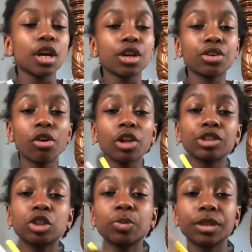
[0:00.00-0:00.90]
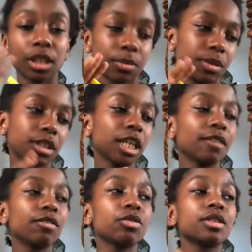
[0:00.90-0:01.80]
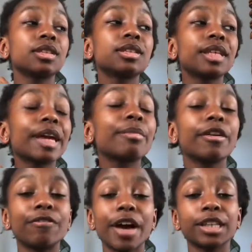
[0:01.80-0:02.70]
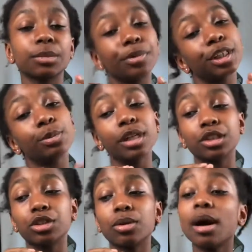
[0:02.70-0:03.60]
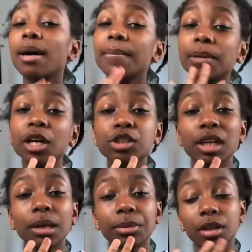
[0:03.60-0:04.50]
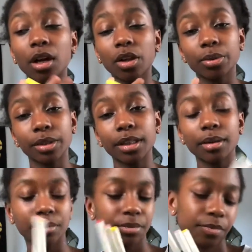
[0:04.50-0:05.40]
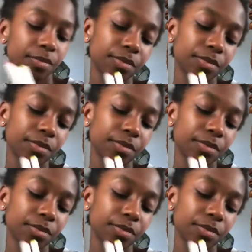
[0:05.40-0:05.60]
Crayola Super Tips give you the same effect brush pens do, plus you're able to color with them.